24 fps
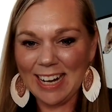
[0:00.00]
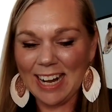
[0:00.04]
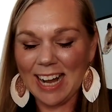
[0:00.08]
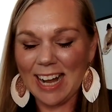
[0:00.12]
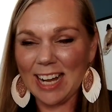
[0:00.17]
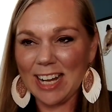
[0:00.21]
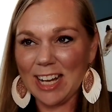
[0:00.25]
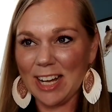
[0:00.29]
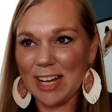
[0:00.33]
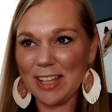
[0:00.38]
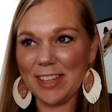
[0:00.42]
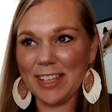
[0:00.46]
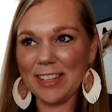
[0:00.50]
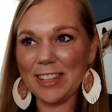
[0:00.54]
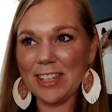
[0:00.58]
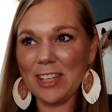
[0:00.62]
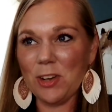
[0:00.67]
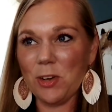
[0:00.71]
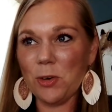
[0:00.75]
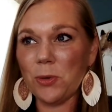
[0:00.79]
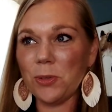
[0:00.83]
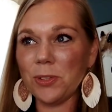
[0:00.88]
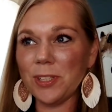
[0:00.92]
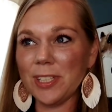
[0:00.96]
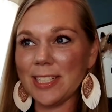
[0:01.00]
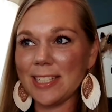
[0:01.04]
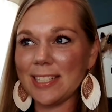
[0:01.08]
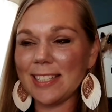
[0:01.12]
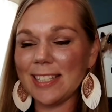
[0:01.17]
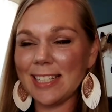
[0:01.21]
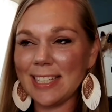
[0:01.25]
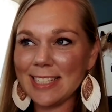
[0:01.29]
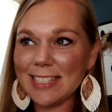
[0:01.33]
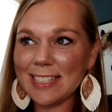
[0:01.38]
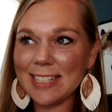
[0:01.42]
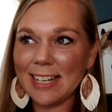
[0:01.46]
I think the
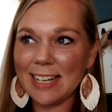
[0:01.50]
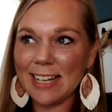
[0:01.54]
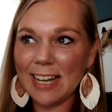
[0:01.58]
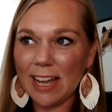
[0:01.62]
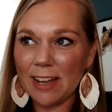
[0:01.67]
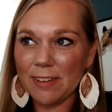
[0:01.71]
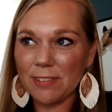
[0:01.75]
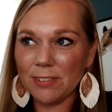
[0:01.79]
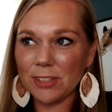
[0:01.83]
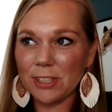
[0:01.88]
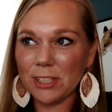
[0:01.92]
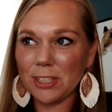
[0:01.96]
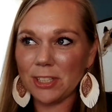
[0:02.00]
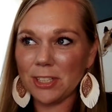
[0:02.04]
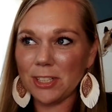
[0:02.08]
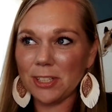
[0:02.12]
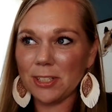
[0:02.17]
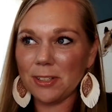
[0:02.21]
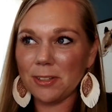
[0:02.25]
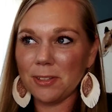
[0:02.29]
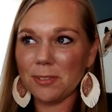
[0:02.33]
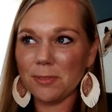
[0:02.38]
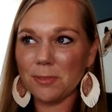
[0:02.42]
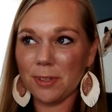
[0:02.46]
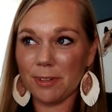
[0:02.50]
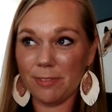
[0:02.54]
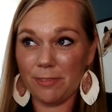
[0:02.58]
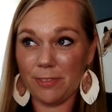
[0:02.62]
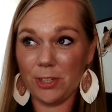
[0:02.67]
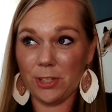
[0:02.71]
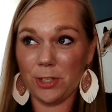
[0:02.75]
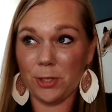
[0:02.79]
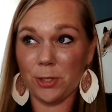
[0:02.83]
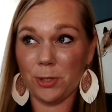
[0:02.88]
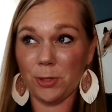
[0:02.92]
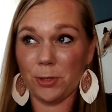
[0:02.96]
oldest lease I ever
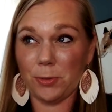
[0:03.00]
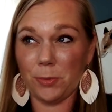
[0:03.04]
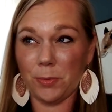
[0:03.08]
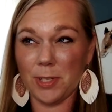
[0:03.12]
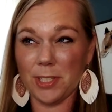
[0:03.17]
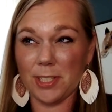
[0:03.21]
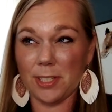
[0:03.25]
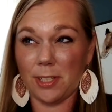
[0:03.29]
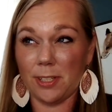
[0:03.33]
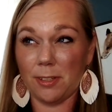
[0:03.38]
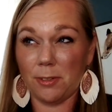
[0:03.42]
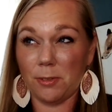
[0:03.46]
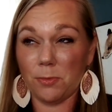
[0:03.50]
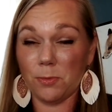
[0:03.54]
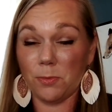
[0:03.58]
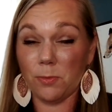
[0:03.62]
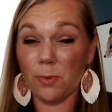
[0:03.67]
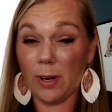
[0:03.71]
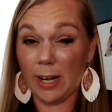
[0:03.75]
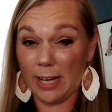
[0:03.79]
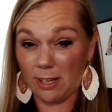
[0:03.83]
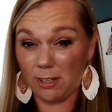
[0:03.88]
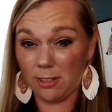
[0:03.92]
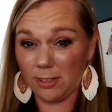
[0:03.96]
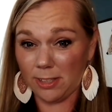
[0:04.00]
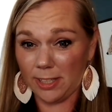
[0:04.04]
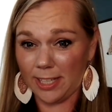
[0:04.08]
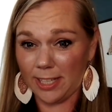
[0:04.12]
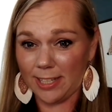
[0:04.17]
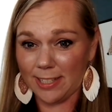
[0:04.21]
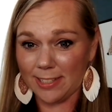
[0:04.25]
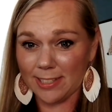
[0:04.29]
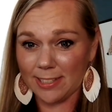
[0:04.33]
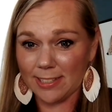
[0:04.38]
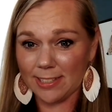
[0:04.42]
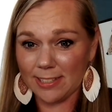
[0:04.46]
reviewed was a rail
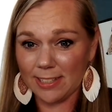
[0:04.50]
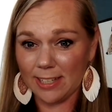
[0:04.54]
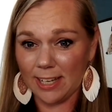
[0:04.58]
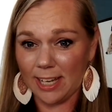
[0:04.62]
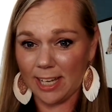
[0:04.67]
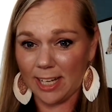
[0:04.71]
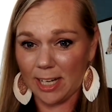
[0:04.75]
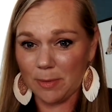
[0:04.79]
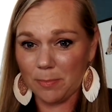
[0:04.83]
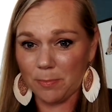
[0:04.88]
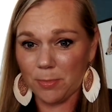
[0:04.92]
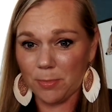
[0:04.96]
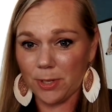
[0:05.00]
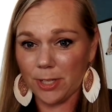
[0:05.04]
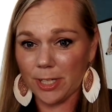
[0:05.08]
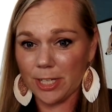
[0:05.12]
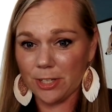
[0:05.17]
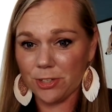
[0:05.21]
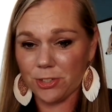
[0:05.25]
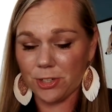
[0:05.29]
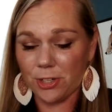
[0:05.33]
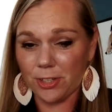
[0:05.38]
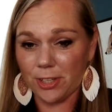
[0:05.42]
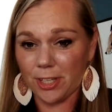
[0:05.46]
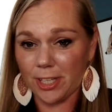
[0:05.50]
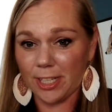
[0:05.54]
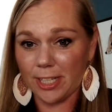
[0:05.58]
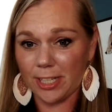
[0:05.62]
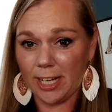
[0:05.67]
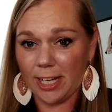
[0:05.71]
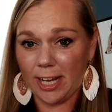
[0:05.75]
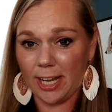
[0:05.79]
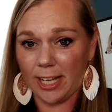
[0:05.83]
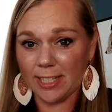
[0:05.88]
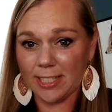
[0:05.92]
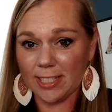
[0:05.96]
lease, and I'm pretty sure that
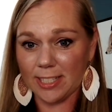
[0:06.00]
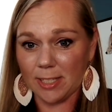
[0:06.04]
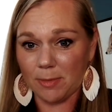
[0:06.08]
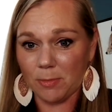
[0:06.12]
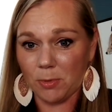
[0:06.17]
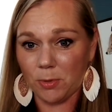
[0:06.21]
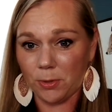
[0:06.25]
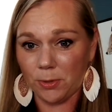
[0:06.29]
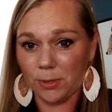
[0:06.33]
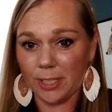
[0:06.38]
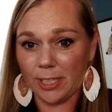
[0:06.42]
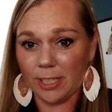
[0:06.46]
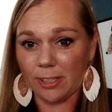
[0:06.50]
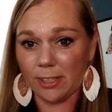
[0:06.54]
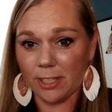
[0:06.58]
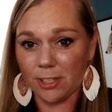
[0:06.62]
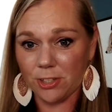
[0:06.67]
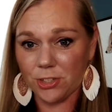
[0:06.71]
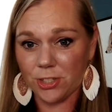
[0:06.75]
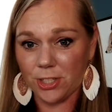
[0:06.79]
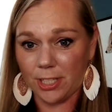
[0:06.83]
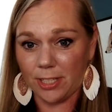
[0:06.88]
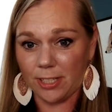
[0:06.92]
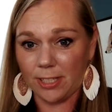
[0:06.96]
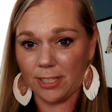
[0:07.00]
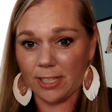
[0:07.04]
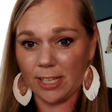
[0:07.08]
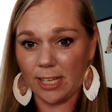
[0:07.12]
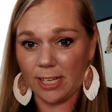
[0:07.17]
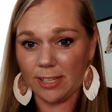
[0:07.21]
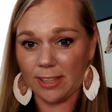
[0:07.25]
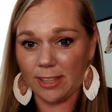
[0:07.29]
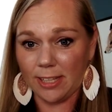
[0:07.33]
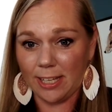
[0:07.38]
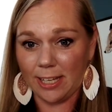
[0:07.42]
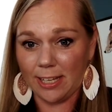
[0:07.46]
it had some old English in
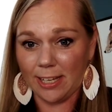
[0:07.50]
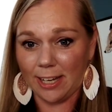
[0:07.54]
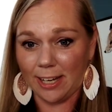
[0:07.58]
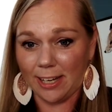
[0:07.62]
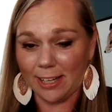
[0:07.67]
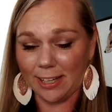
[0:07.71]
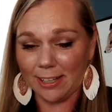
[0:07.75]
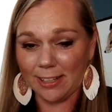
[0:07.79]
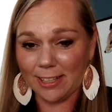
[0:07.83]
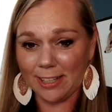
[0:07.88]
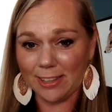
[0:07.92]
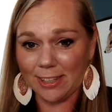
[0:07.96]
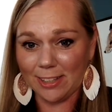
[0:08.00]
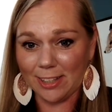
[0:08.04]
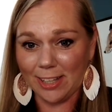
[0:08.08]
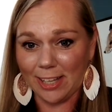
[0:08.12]
the